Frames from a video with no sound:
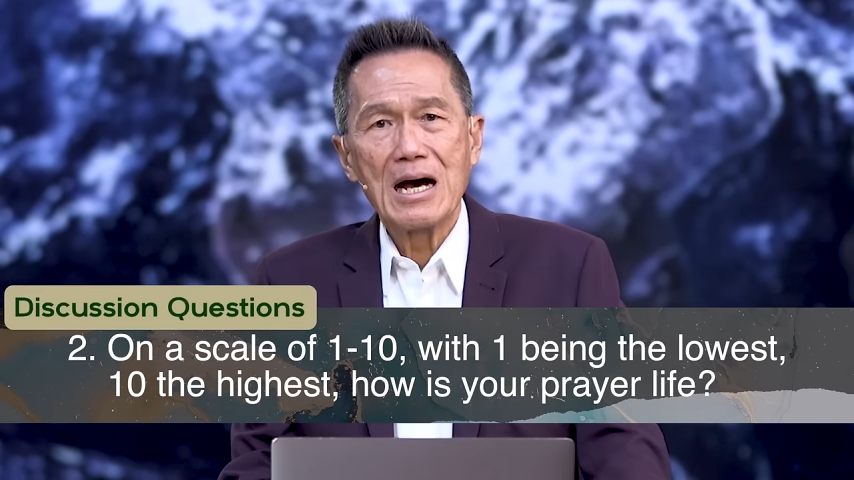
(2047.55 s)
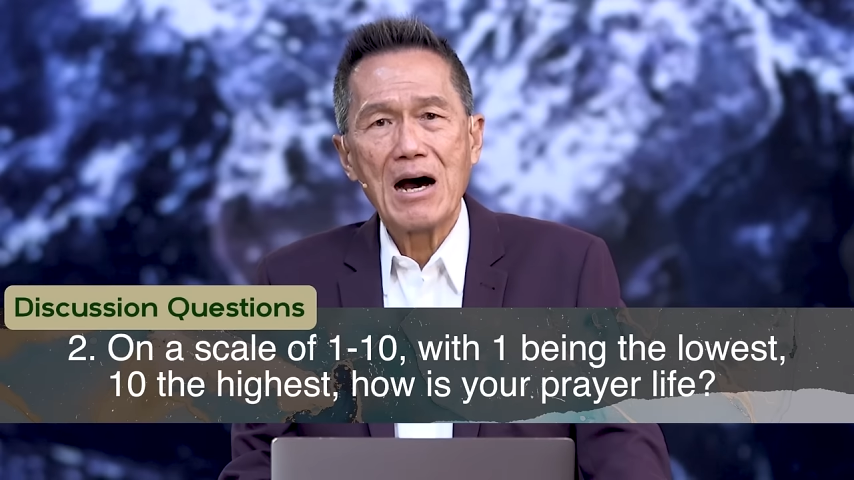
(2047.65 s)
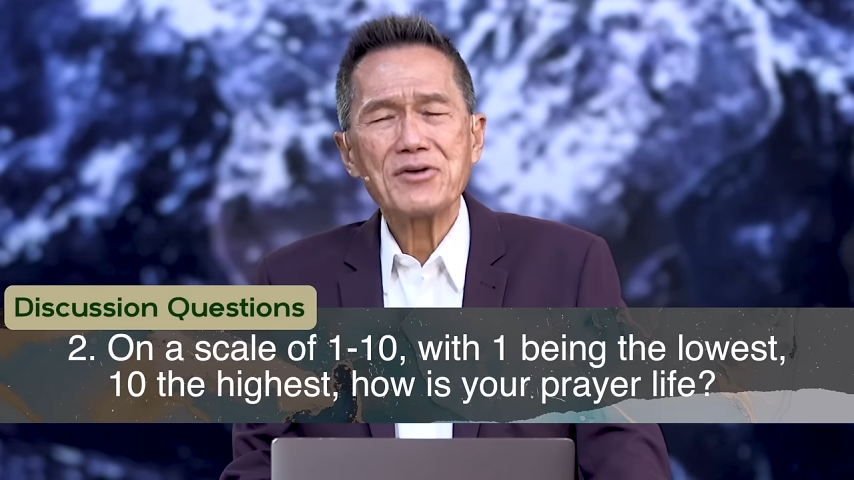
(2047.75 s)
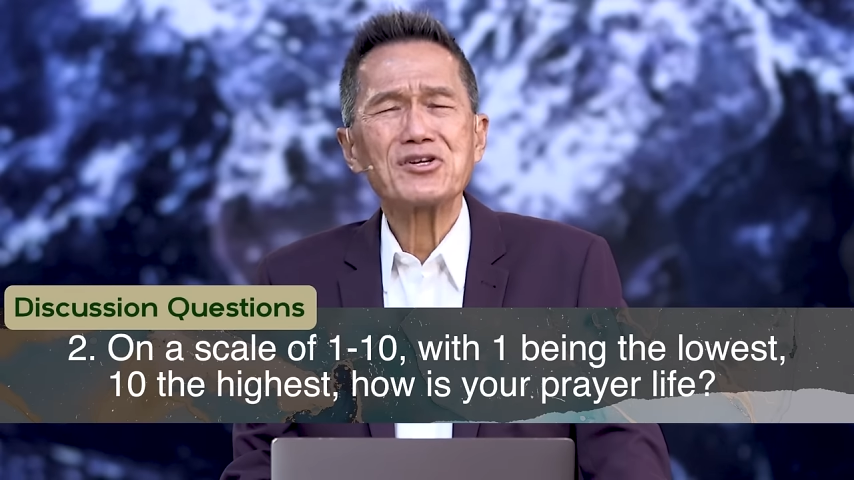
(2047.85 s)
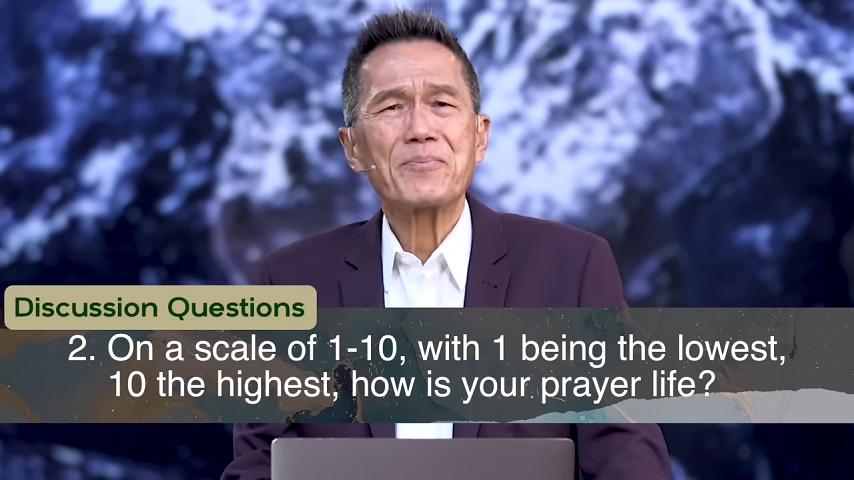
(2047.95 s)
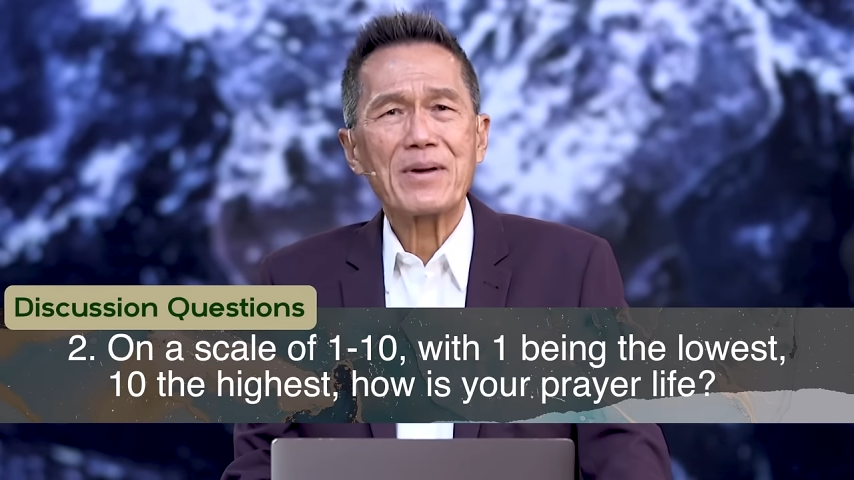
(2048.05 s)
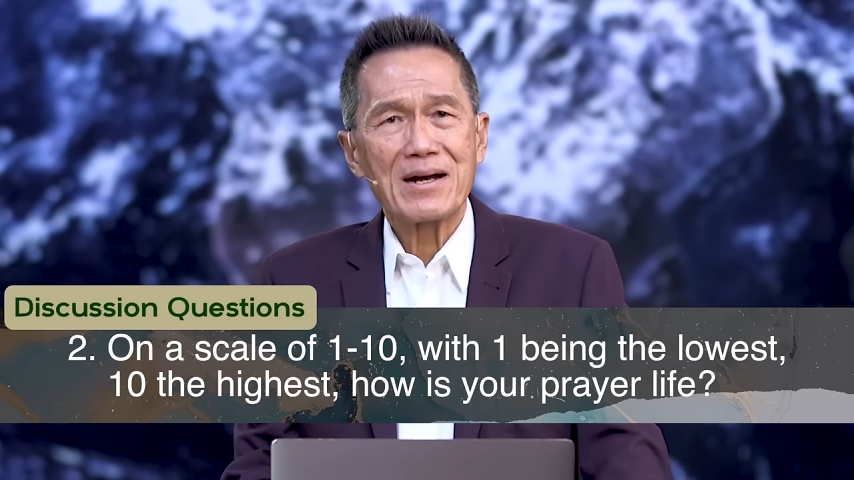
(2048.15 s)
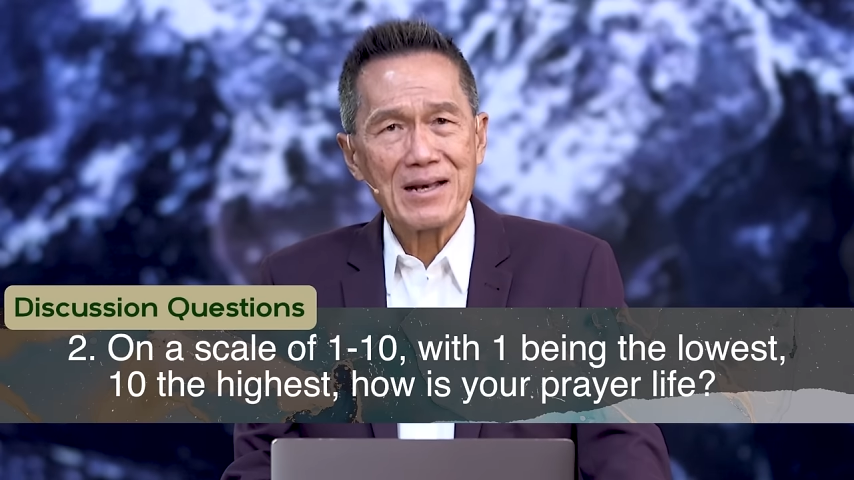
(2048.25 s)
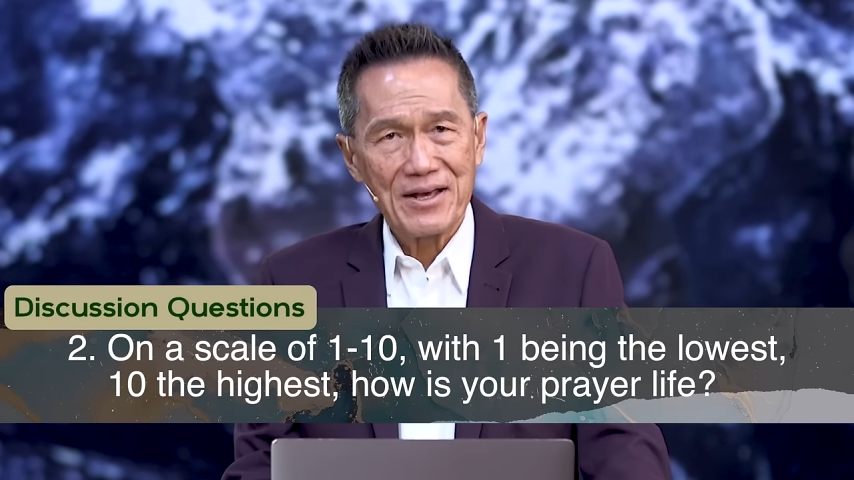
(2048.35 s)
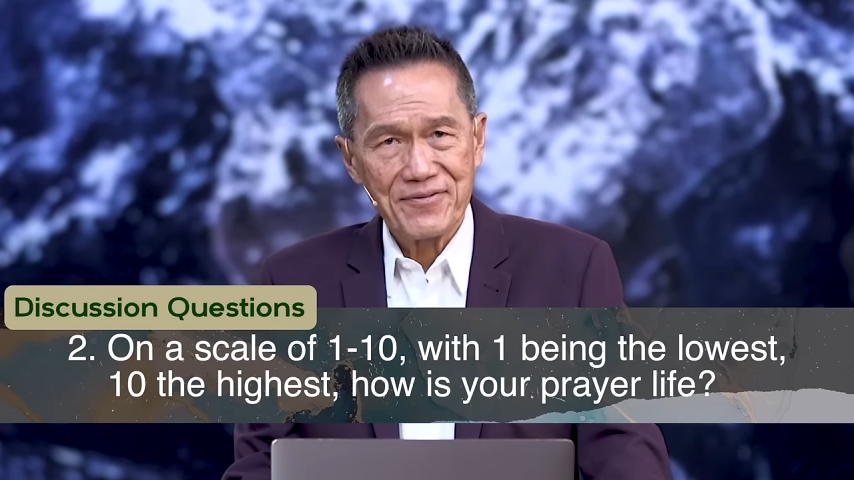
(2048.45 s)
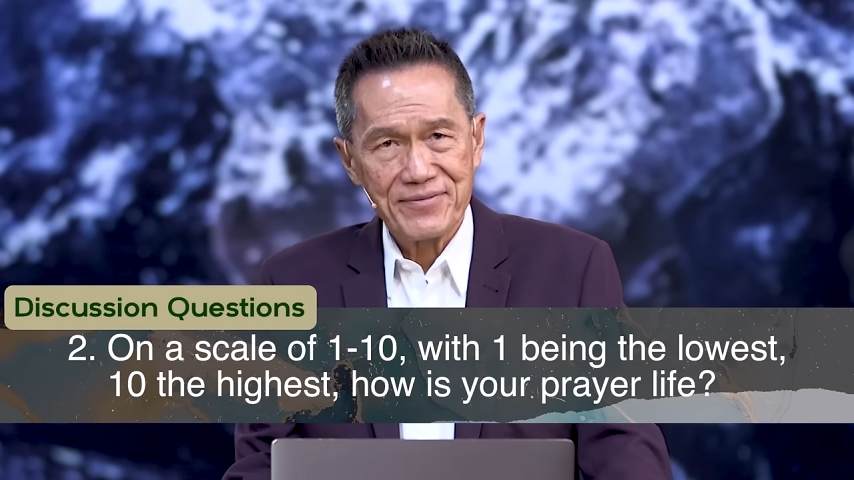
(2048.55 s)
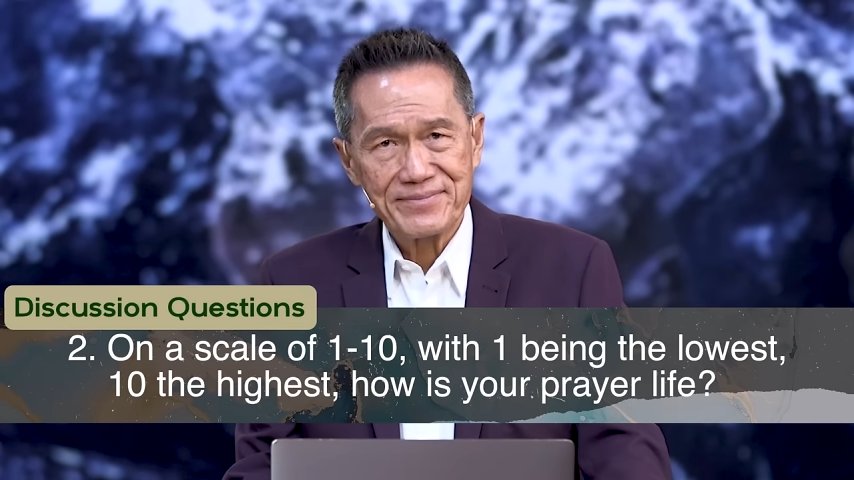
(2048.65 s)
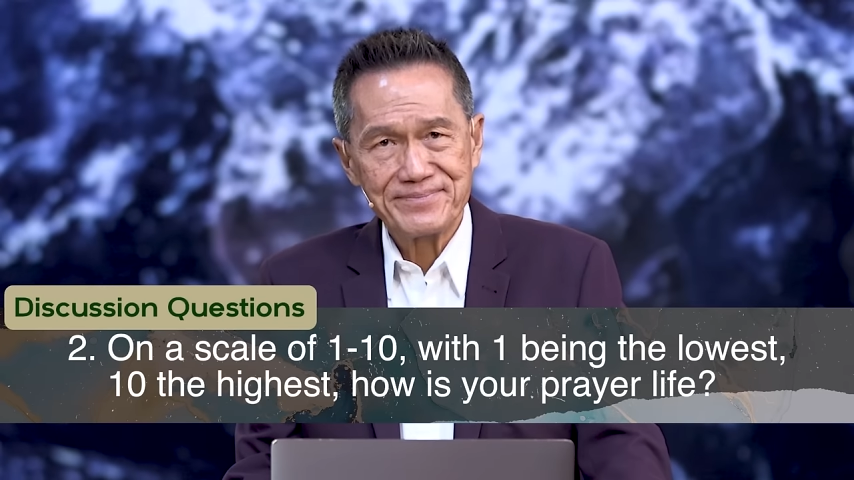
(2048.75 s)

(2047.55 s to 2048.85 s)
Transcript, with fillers: how's your prayer life?